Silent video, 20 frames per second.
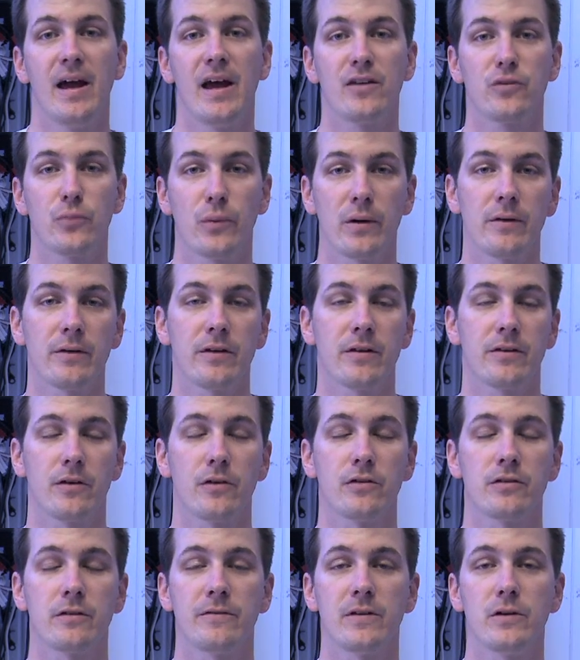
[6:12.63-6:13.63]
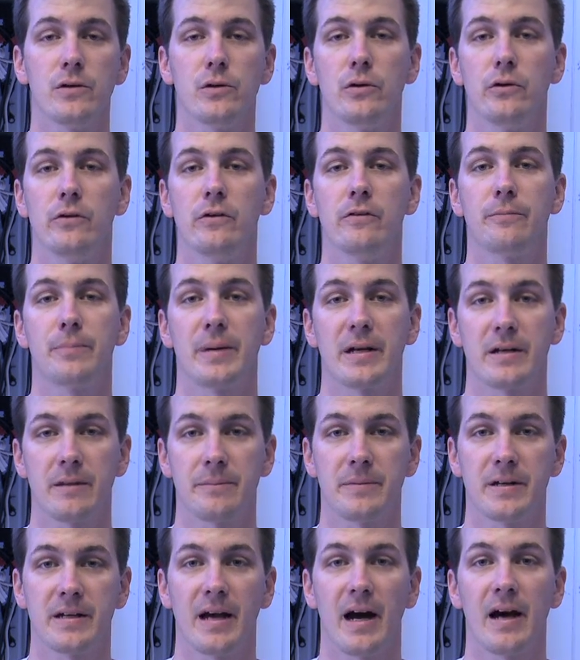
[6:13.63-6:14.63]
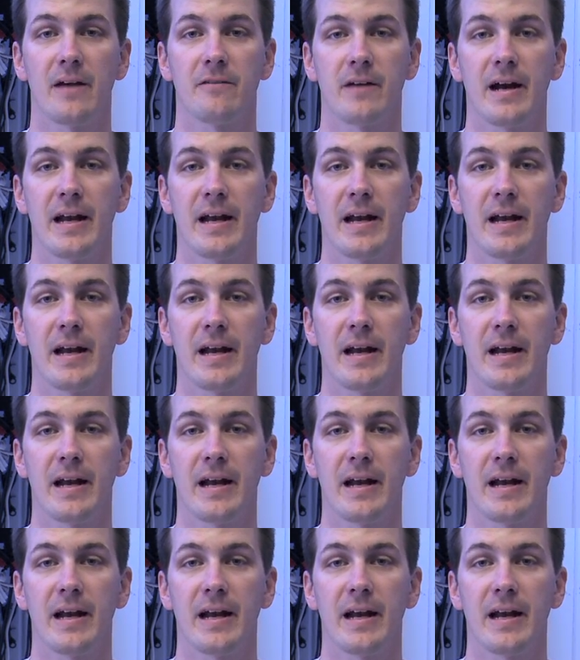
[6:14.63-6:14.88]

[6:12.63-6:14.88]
as well as those of you who have picked up the guide